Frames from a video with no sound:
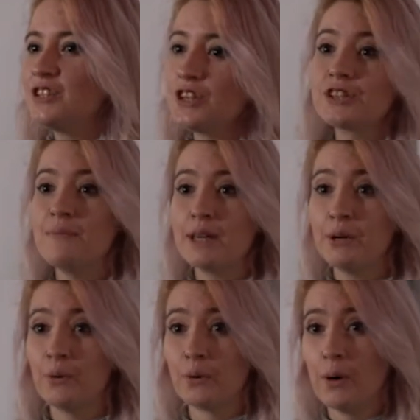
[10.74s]
Just to
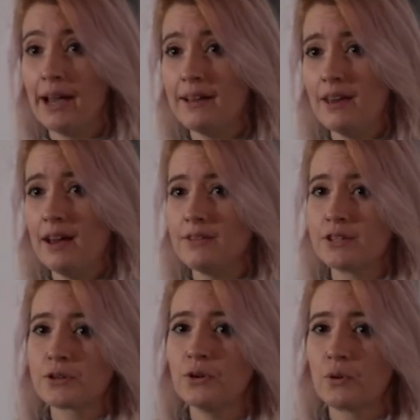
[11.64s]
make you all aware,
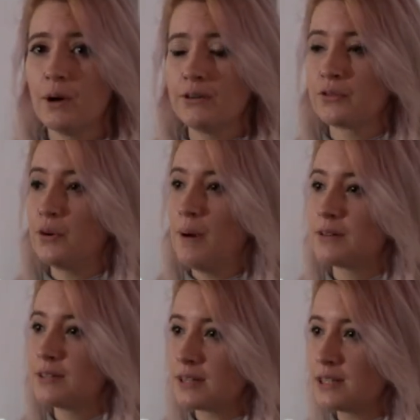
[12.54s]
this talk went through
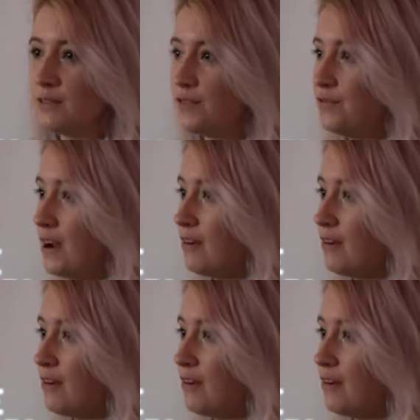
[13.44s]
about 6 different